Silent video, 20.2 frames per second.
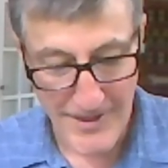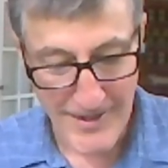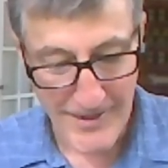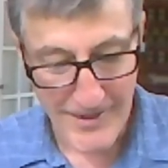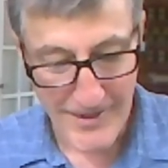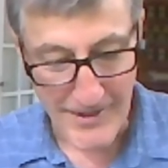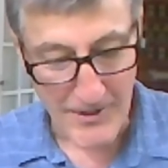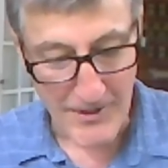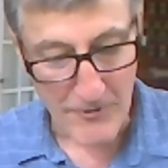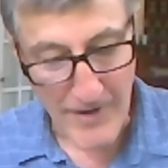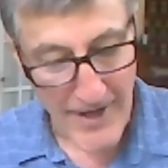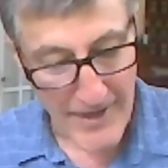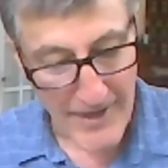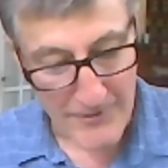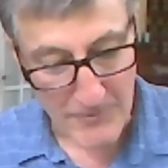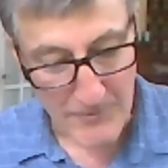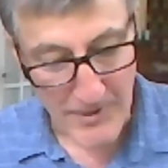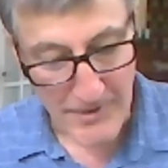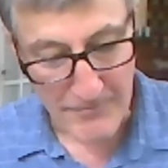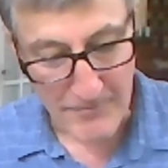He
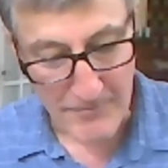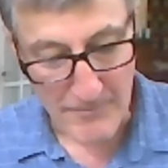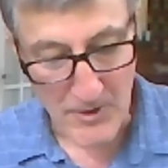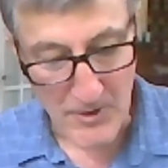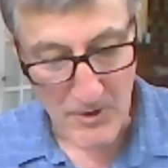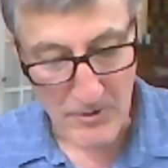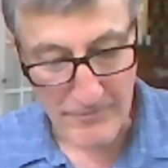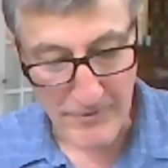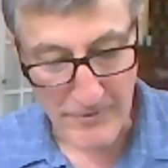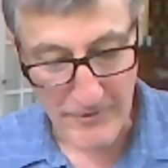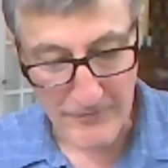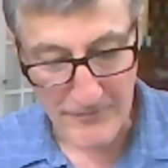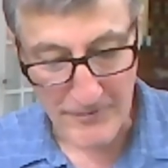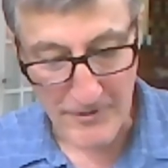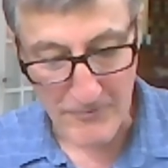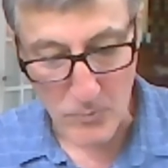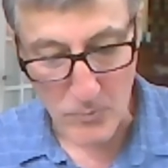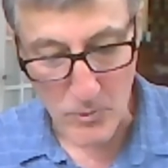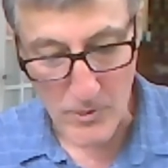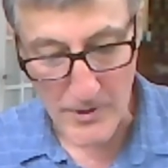graduated from the University
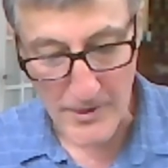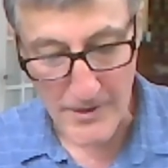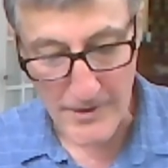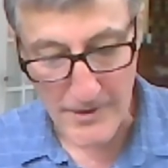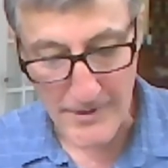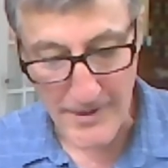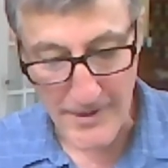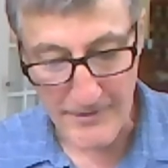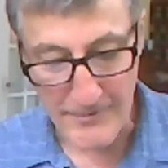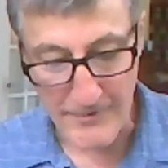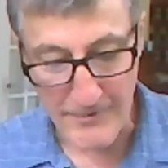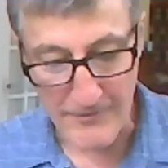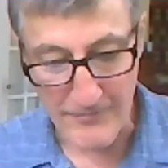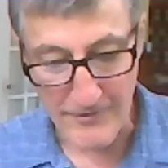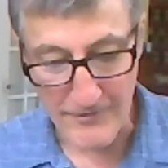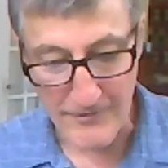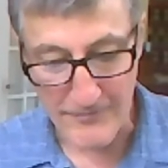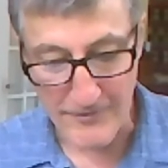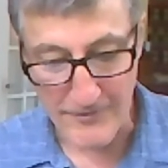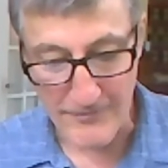of Oregon in
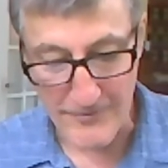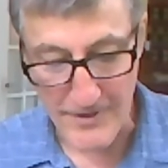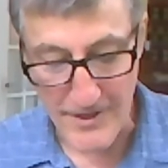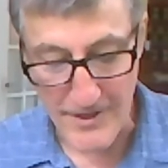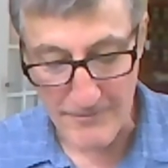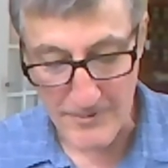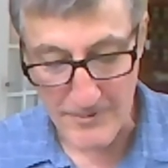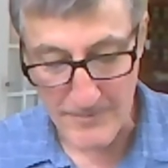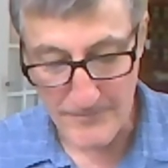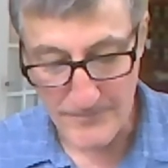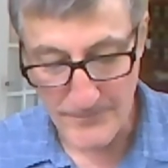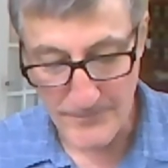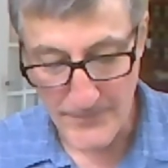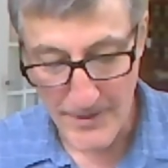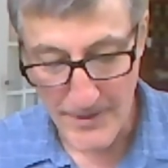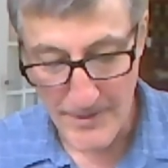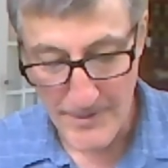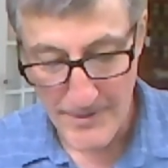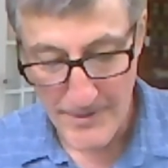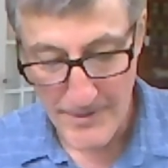1967
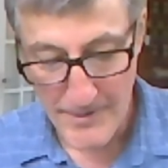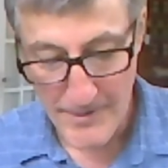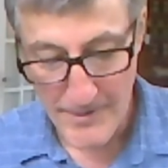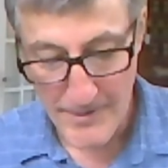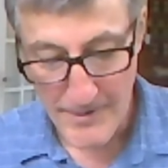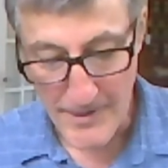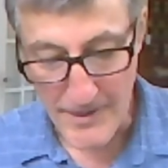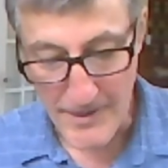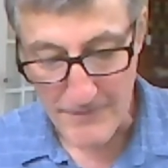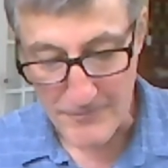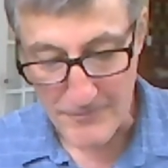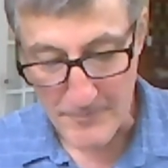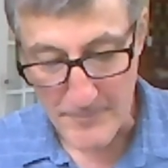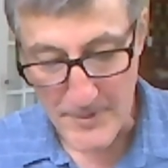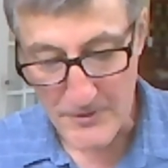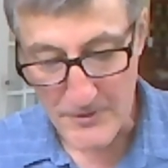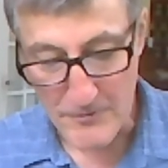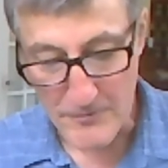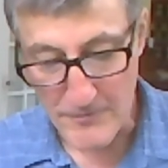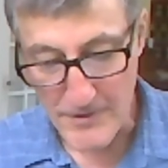and from
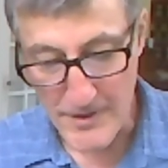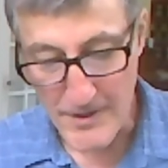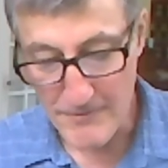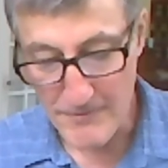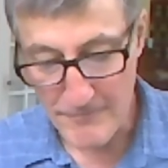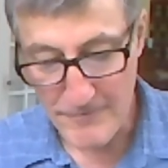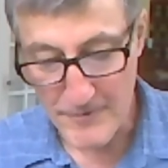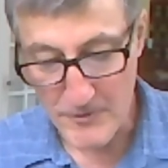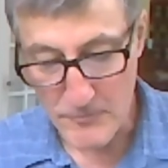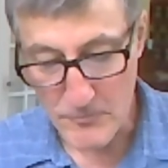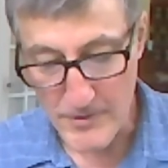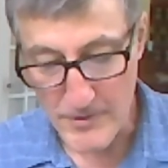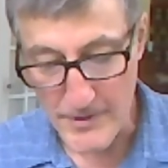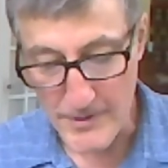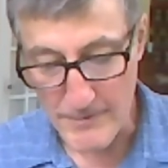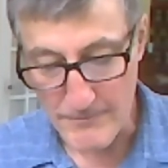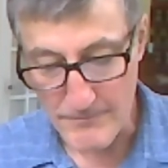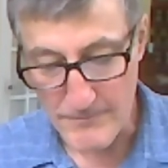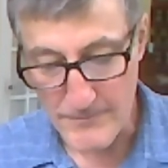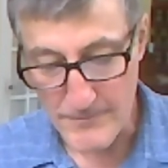
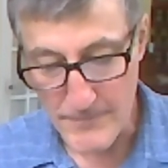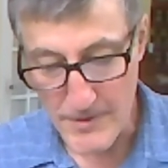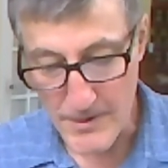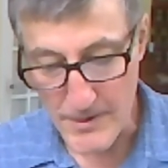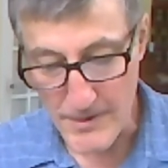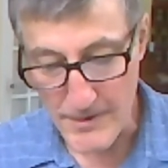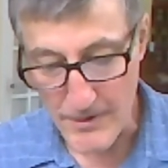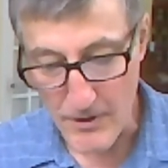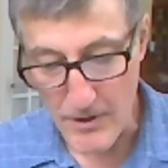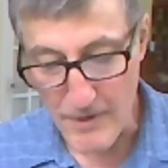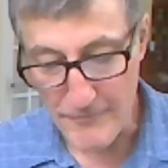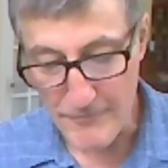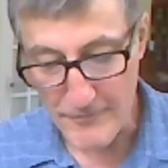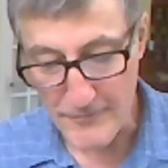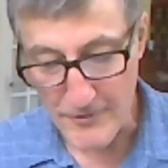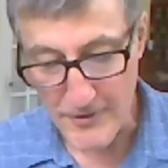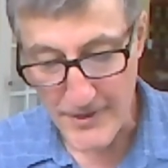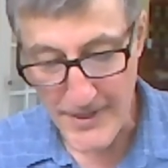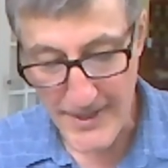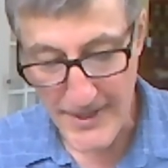infantry uh,
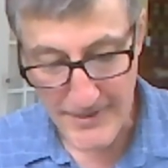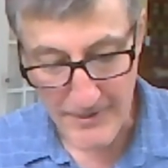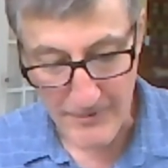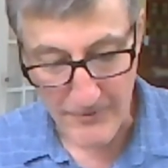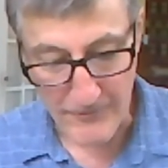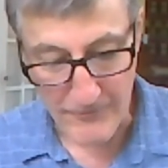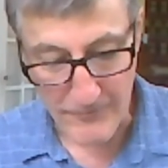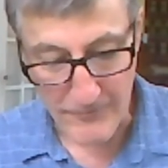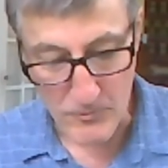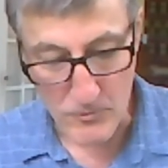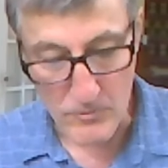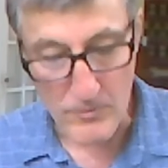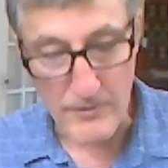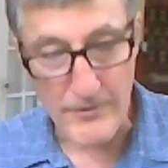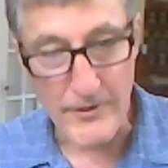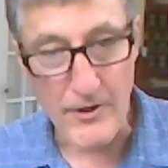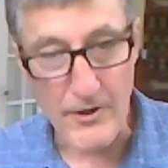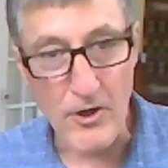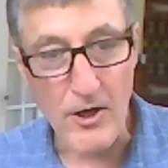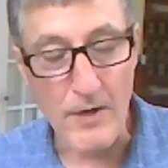officer candidate school
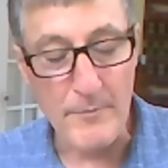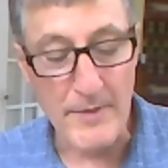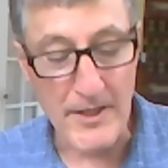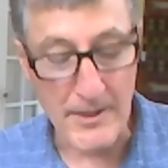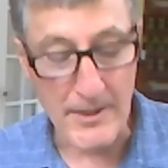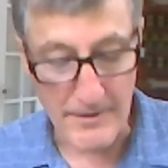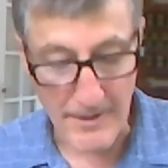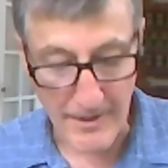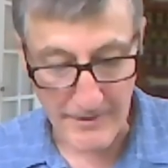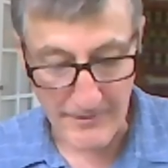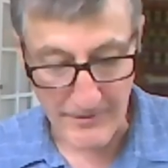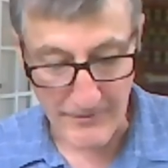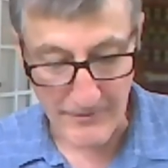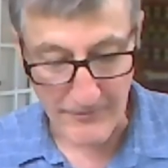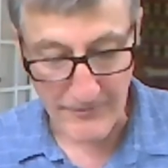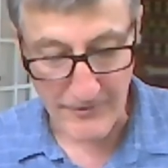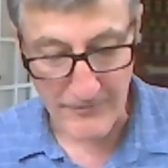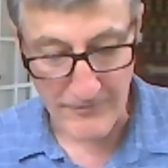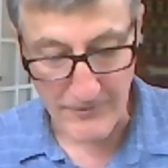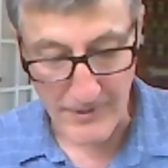in the Army in
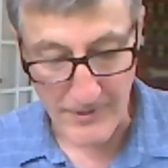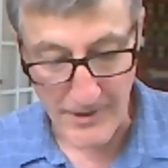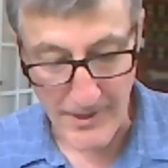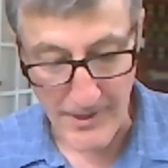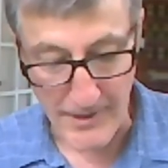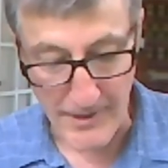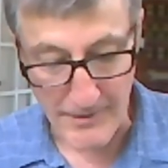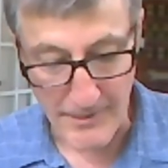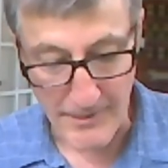1968.